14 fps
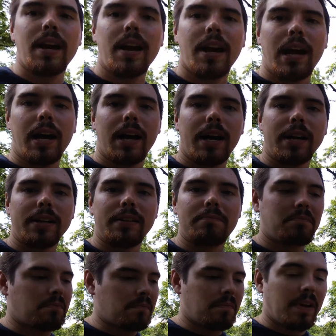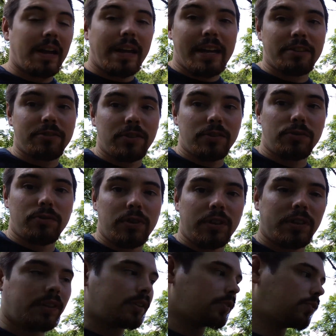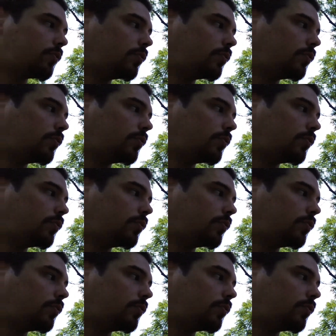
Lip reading: I actually shoot at this